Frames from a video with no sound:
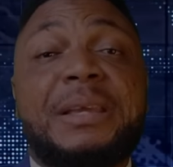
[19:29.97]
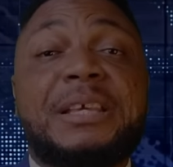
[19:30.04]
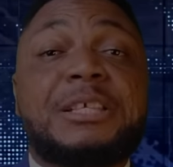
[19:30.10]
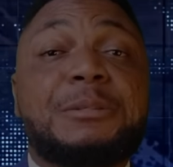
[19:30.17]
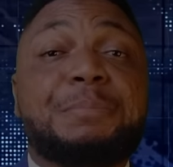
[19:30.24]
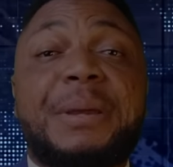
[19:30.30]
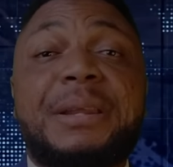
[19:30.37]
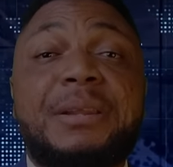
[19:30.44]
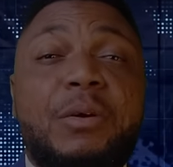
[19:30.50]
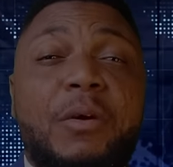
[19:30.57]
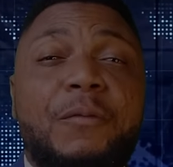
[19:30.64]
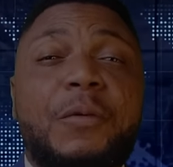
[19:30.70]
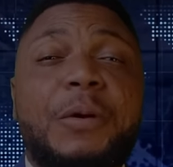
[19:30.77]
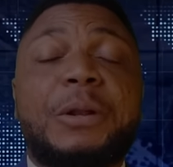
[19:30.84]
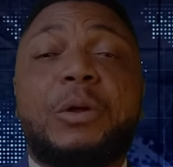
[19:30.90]
is
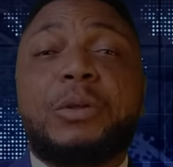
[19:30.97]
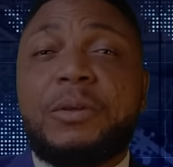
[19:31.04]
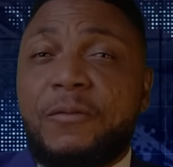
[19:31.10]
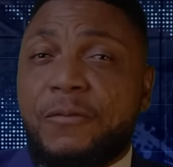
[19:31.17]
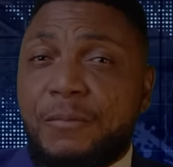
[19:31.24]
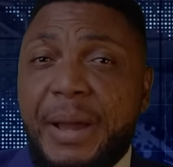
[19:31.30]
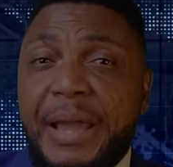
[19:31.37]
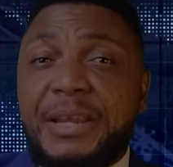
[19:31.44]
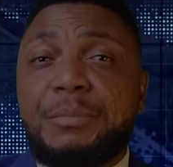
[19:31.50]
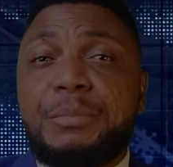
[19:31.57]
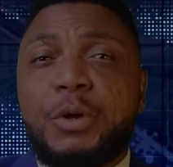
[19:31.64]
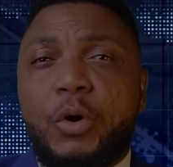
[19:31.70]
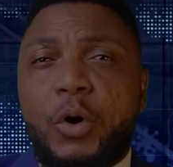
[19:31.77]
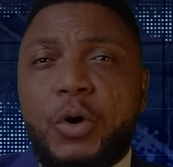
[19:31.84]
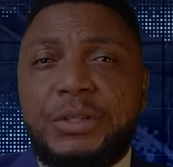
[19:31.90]
spending for a lot of money,
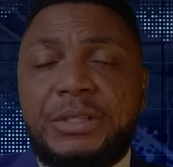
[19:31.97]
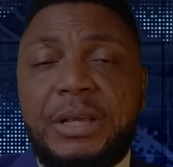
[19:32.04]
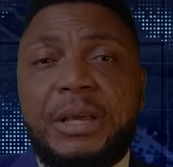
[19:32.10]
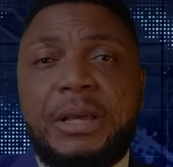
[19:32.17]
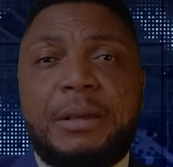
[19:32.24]
because